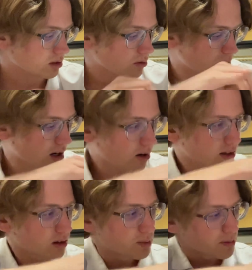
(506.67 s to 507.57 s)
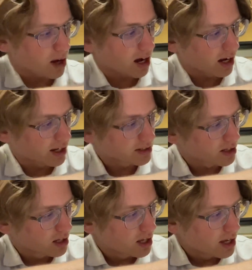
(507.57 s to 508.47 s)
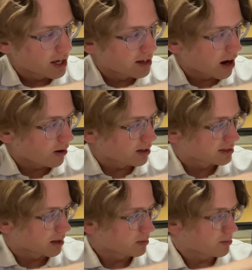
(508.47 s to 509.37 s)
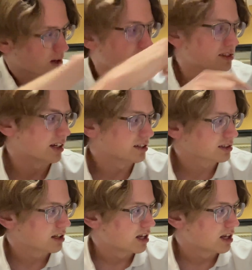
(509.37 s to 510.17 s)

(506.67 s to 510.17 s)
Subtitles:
we are a little bit behind in our assembly process,